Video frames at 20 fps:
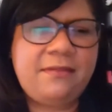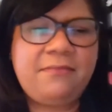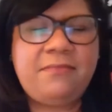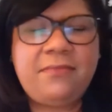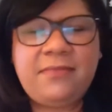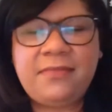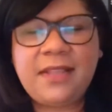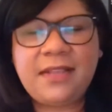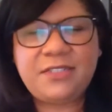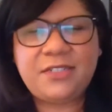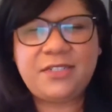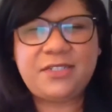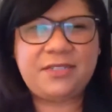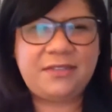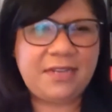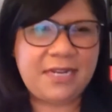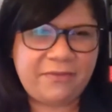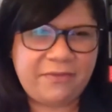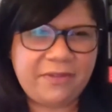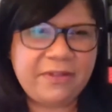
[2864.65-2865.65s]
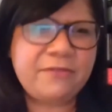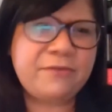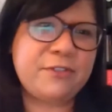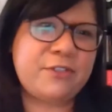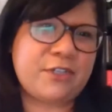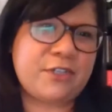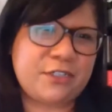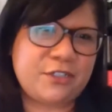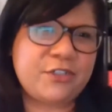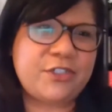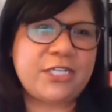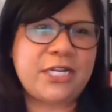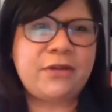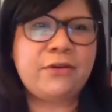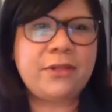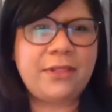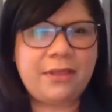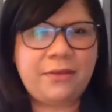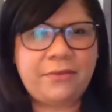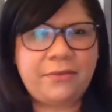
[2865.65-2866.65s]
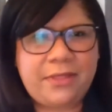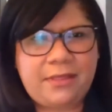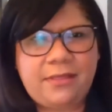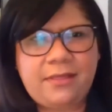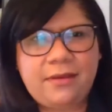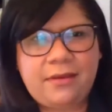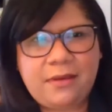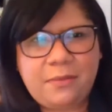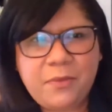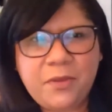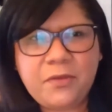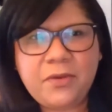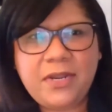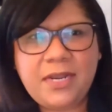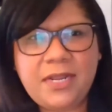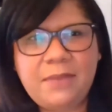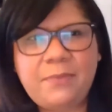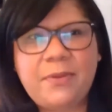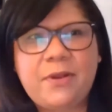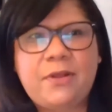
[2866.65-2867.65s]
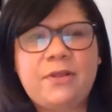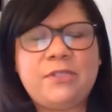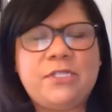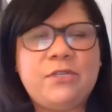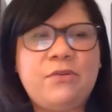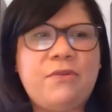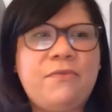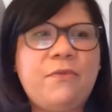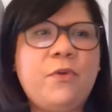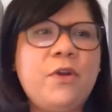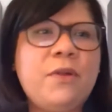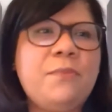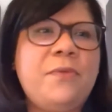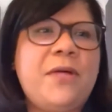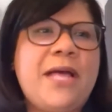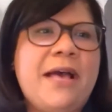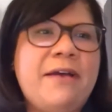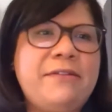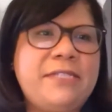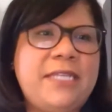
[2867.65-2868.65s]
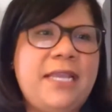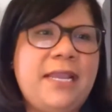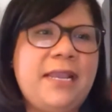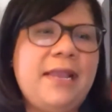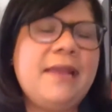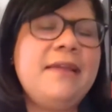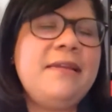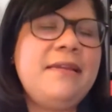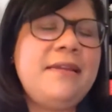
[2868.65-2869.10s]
not just, you know, infrastructure generally within the community, but also affordable housing,